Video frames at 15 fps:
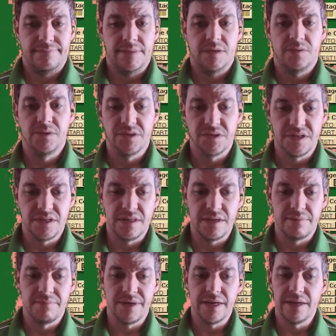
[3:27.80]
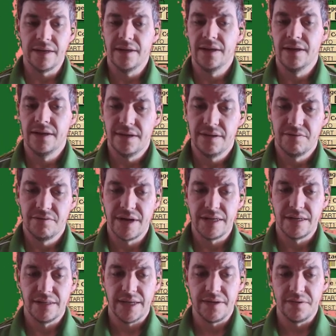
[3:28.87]
we'll see that my ready
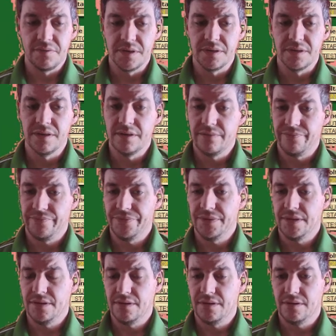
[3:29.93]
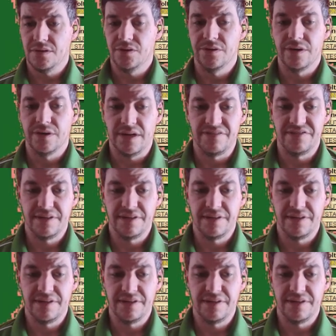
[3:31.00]
light will turn off.